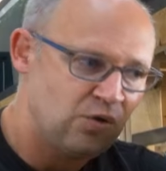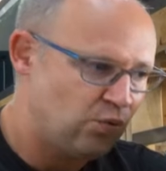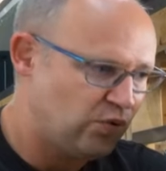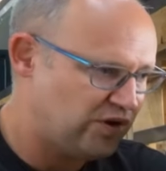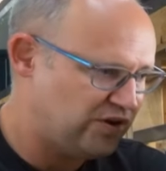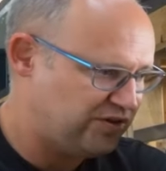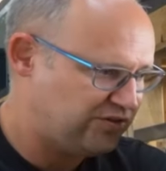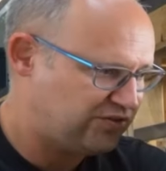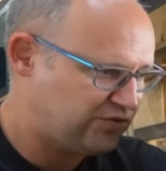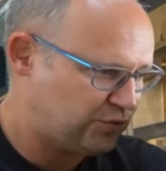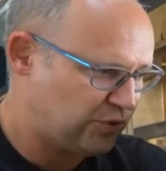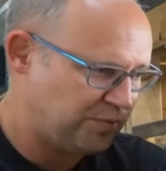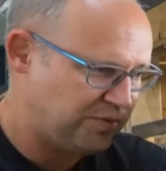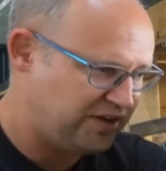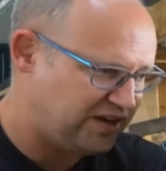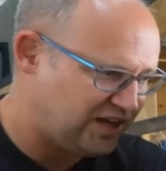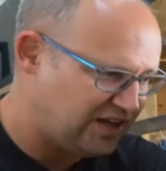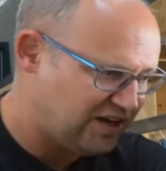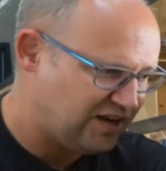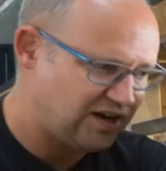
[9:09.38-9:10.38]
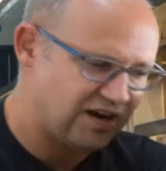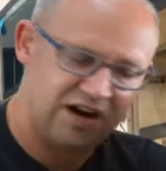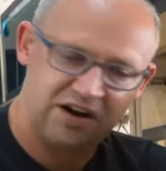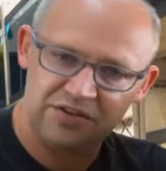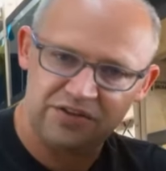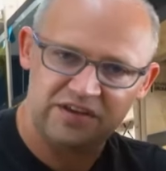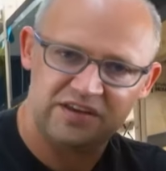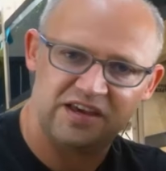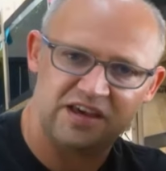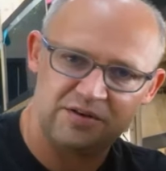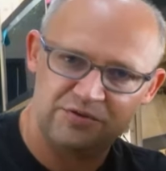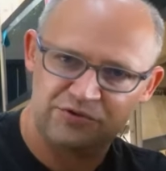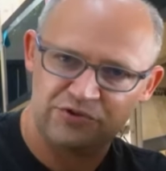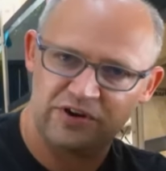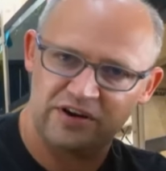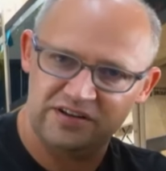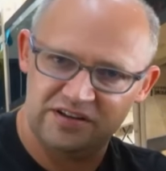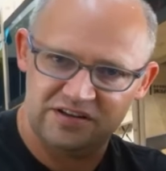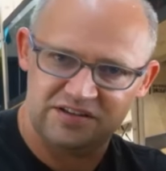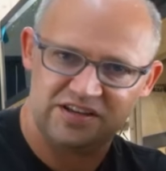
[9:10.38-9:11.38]
was swimming in and out of the cave
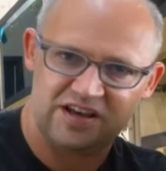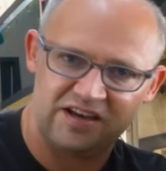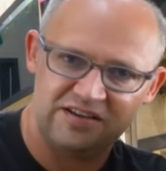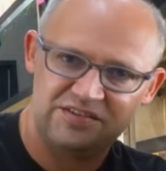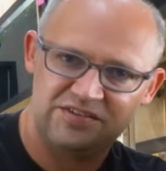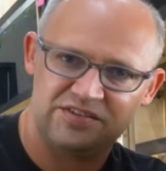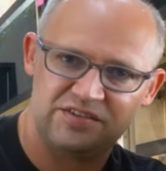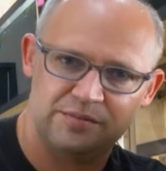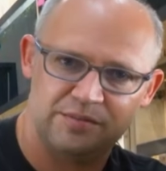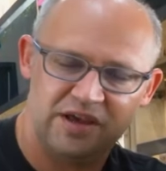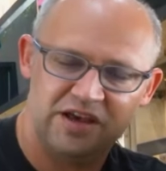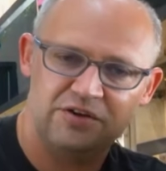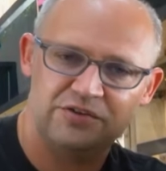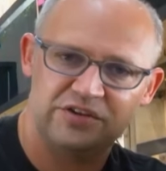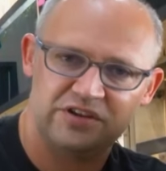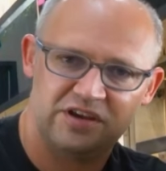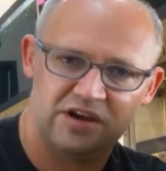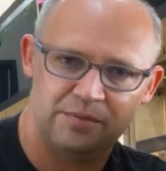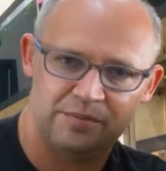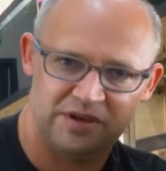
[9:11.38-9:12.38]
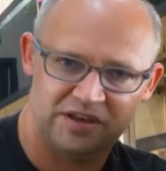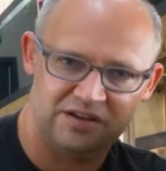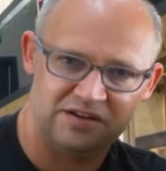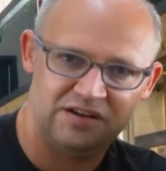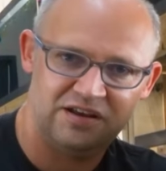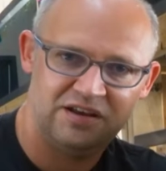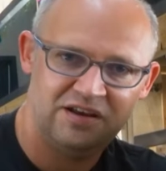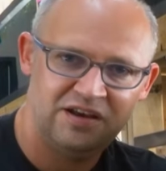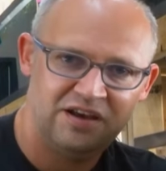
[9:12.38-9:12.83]
trying to entice the male to come in.